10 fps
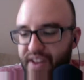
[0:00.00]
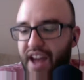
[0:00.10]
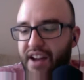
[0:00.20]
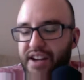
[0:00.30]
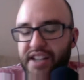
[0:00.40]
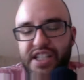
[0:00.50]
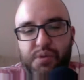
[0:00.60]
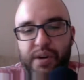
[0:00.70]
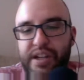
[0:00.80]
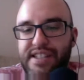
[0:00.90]
Yeah,
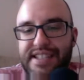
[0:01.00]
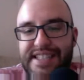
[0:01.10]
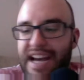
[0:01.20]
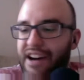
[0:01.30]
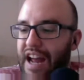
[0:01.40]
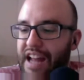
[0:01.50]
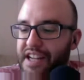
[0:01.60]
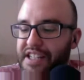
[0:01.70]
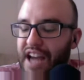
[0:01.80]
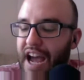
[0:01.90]
1920 is solid. I'd
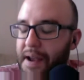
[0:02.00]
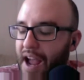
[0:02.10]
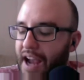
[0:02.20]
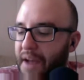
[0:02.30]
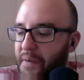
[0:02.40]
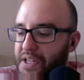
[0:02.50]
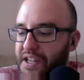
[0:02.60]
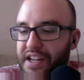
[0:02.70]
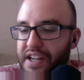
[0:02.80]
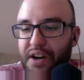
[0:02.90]
like to. I can't wait to